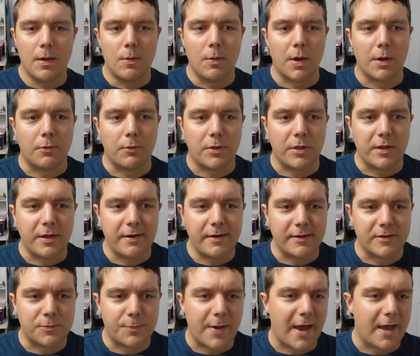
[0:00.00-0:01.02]
where within
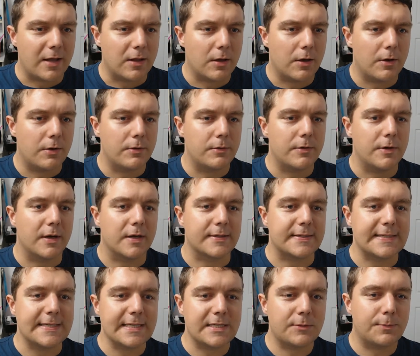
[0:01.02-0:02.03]
its payload are
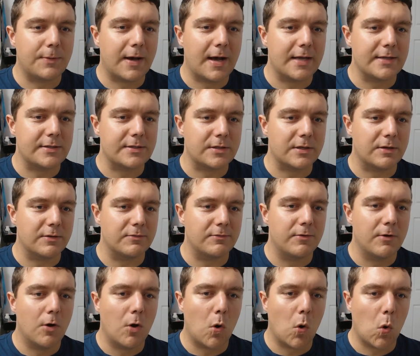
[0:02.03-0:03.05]
6 bytes
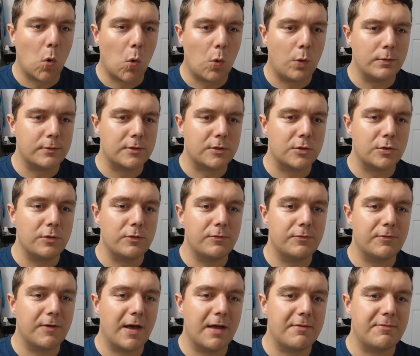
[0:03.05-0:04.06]
of all
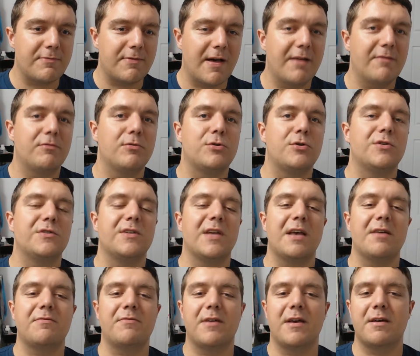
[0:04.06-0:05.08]
255 which is
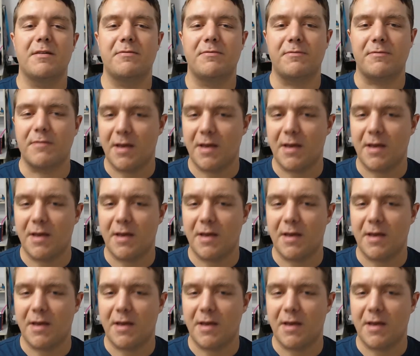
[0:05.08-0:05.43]
FF,